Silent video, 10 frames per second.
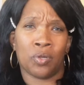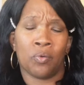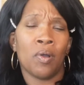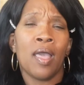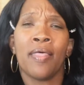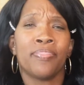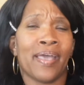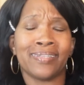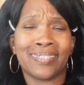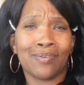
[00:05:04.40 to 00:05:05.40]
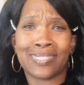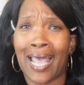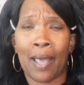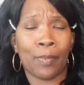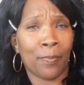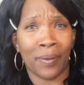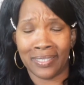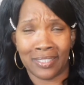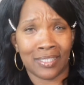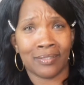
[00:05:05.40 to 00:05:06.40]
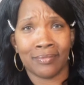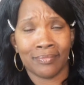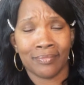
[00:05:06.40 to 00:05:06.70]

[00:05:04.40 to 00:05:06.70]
no. That's outside my budget.